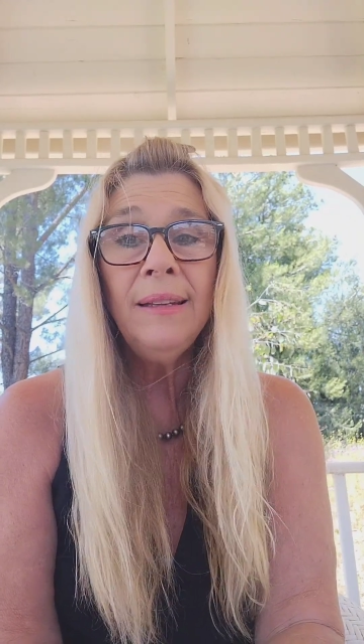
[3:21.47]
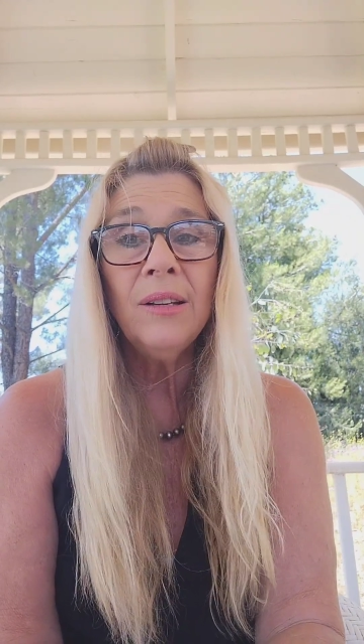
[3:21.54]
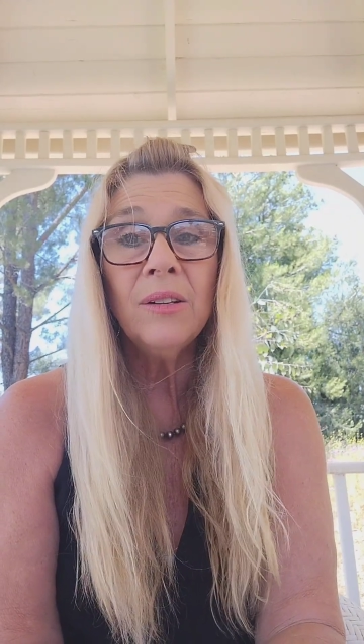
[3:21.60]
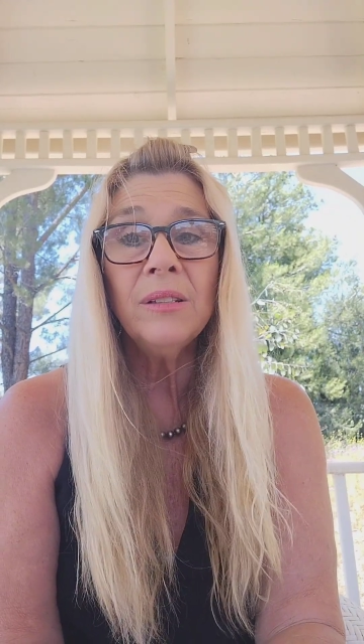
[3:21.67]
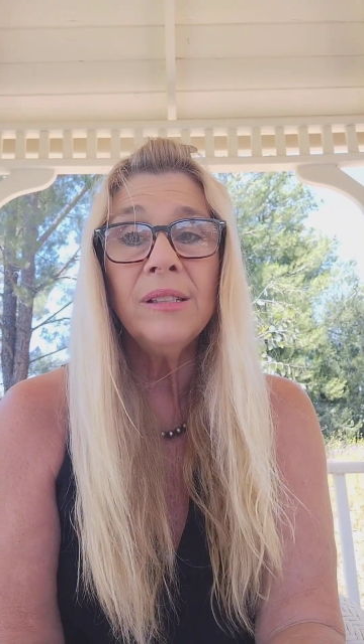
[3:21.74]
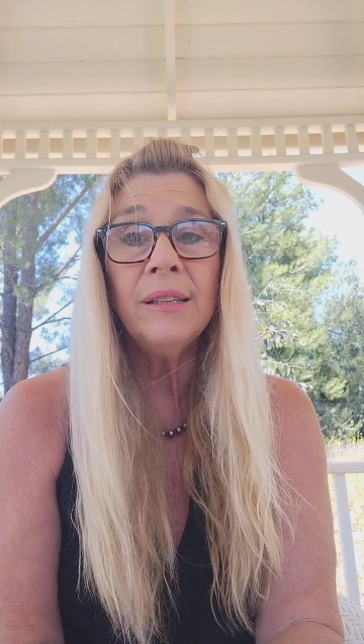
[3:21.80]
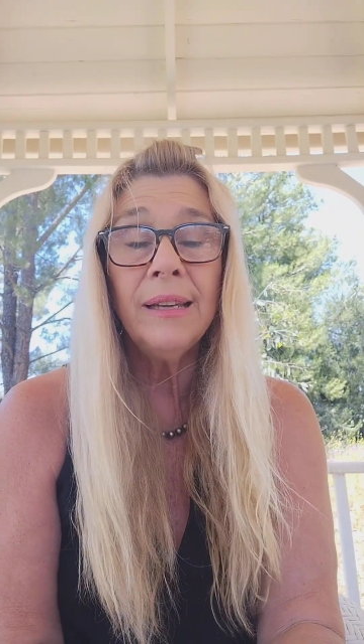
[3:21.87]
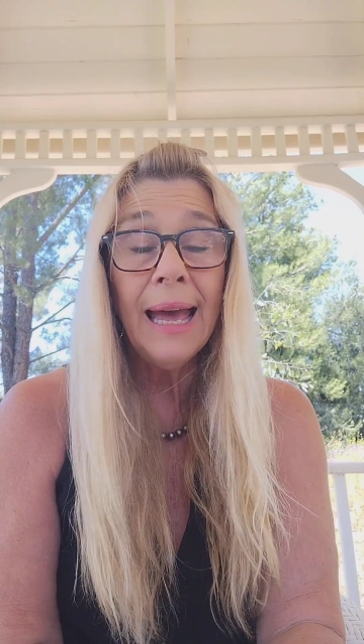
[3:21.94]

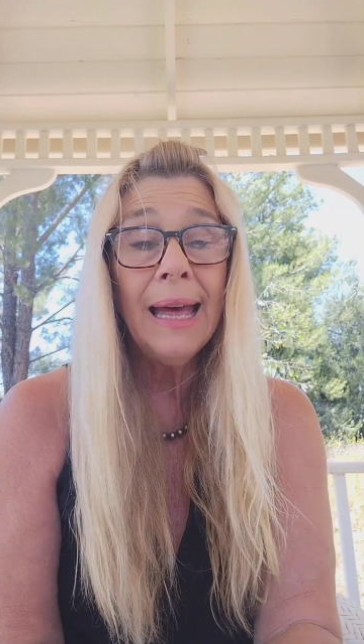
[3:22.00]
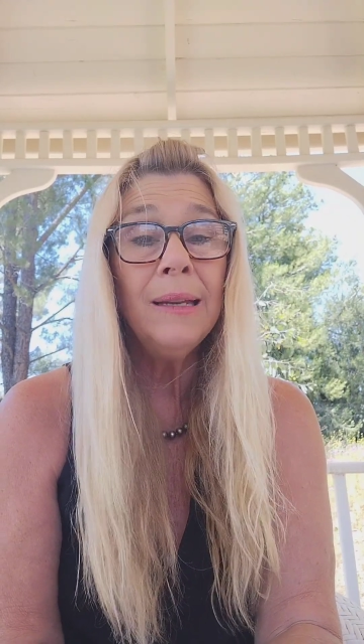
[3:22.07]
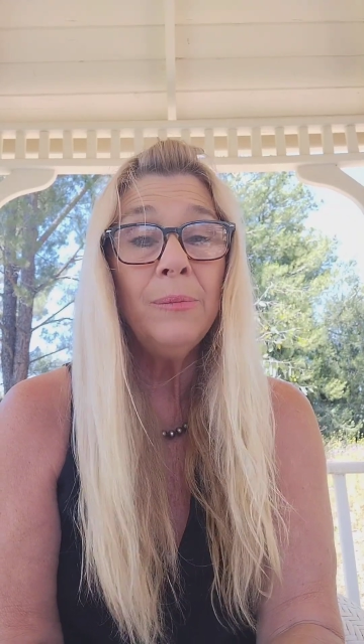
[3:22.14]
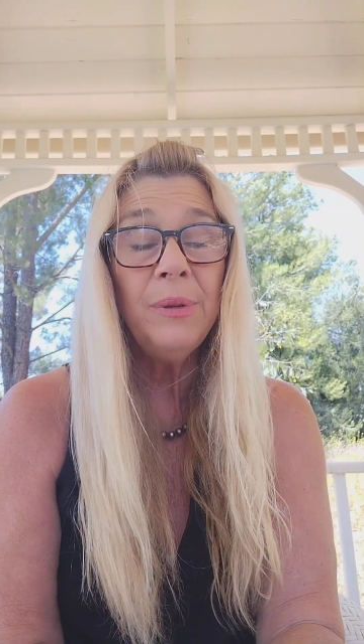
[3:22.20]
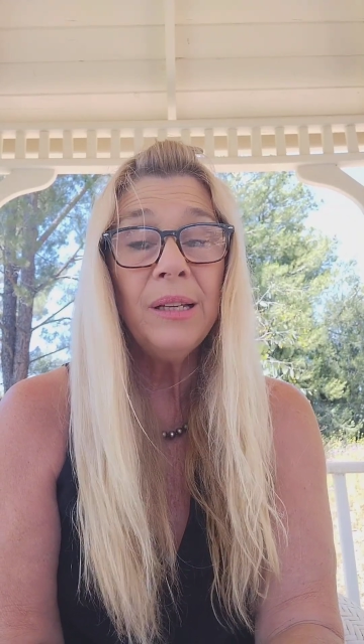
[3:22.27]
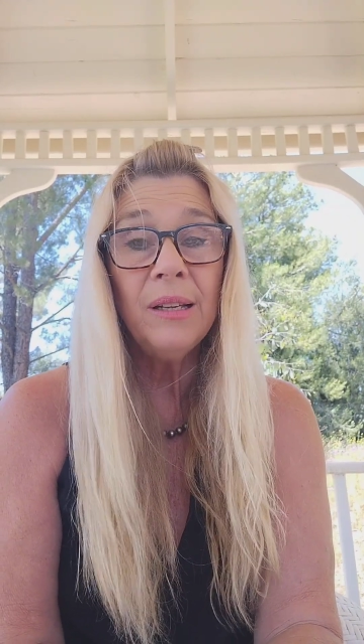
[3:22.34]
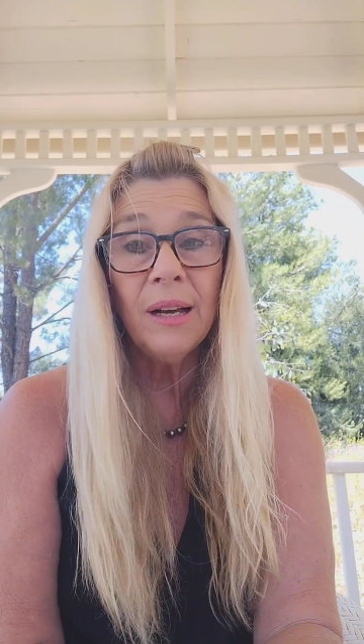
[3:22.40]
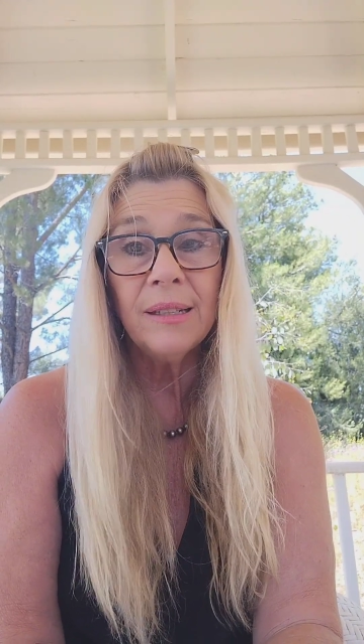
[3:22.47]
guilt can
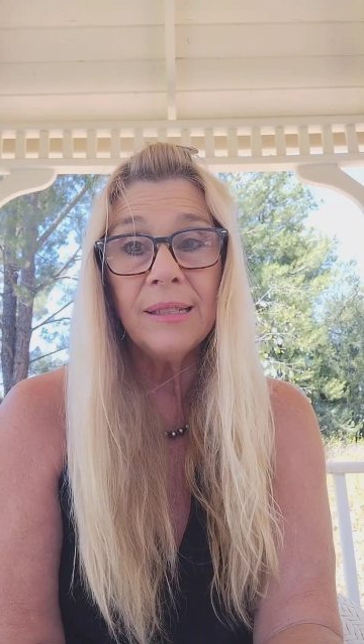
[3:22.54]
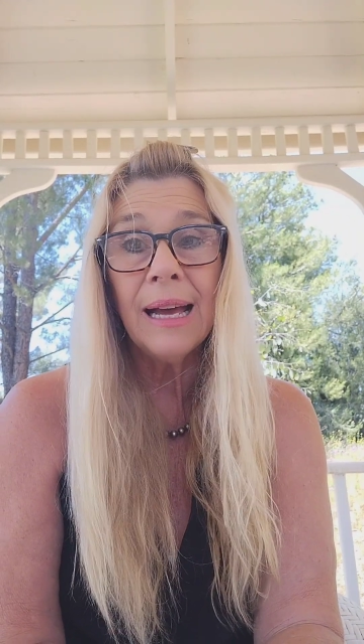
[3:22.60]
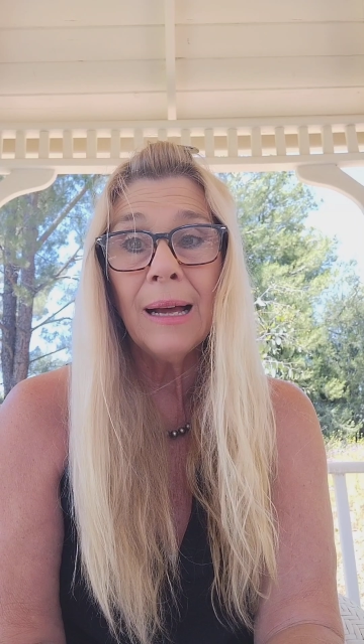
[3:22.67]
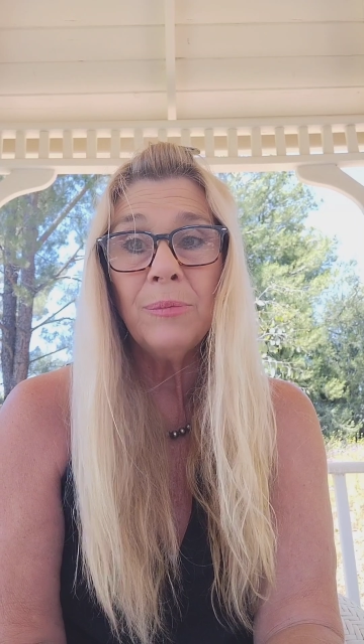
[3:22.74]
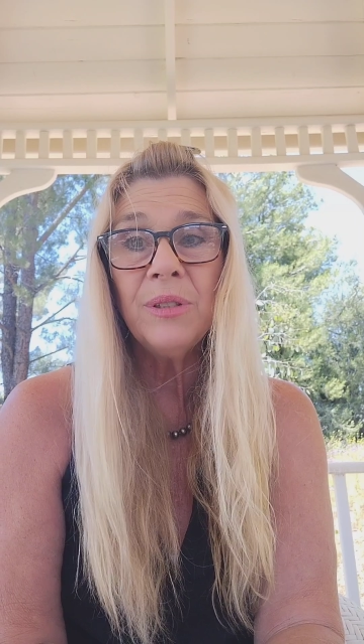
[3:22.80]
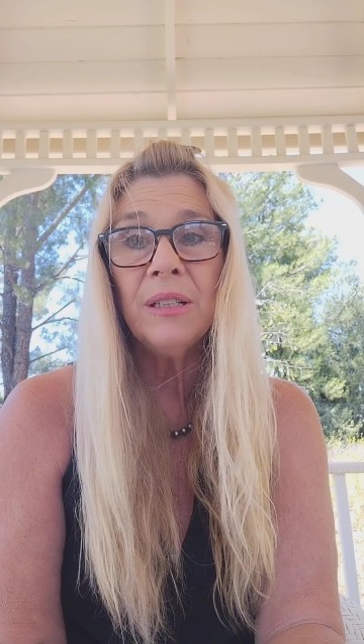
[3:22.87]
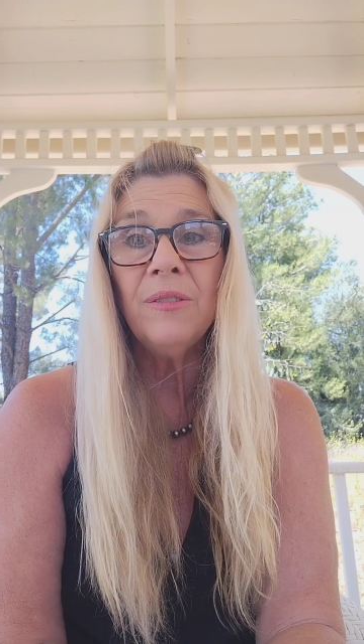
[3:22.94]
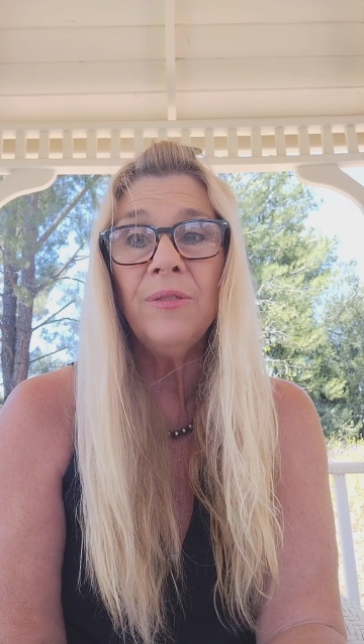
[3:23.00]
be
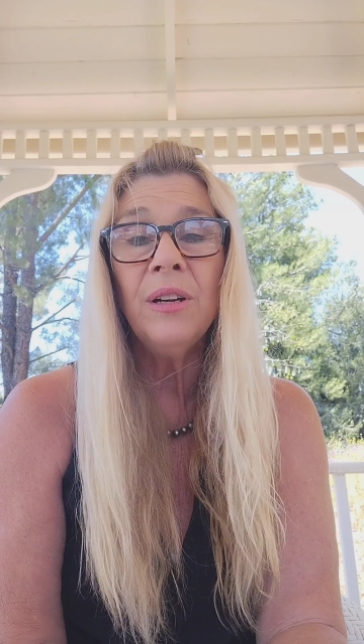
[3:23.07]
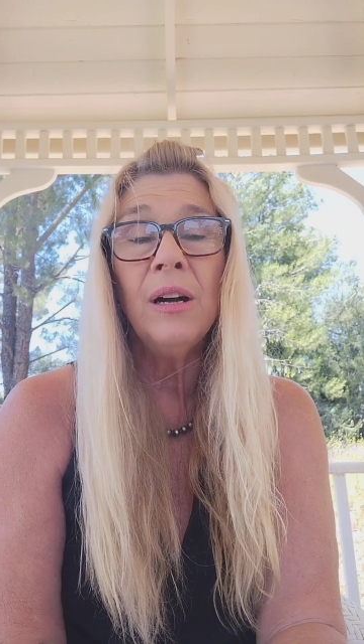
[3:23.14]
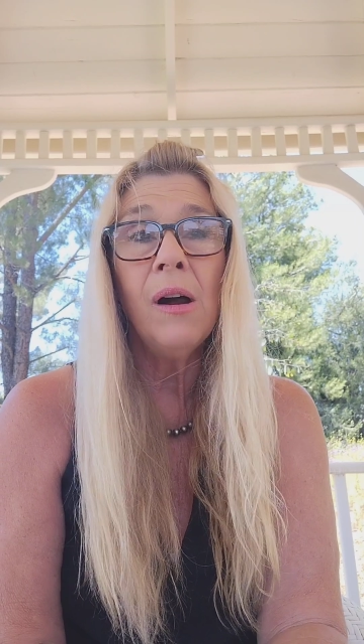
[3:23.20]
adaptive